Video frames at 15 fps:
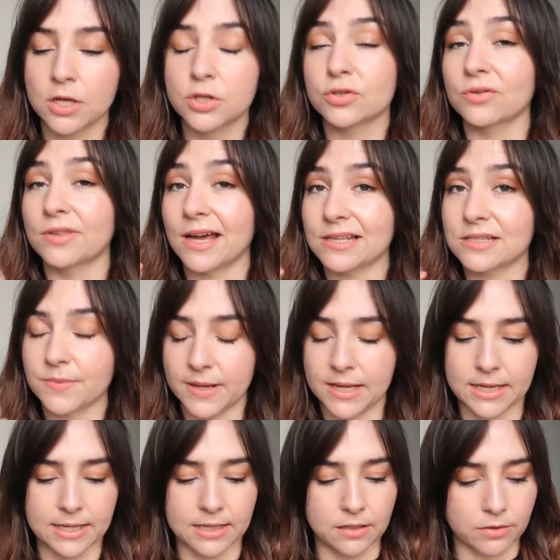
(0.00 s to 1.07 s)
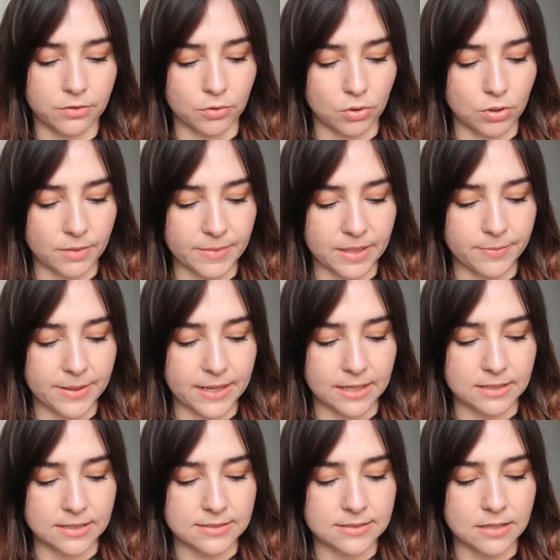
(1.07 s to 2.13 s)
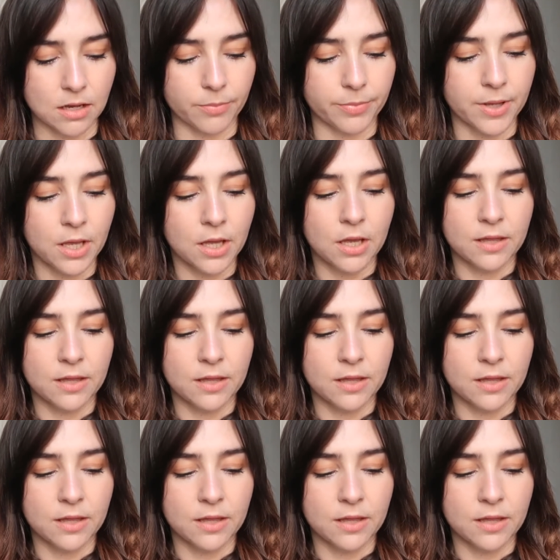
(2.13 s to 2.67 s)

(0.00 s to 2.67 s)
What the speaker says: So that's why I kind of thought I might pick this up.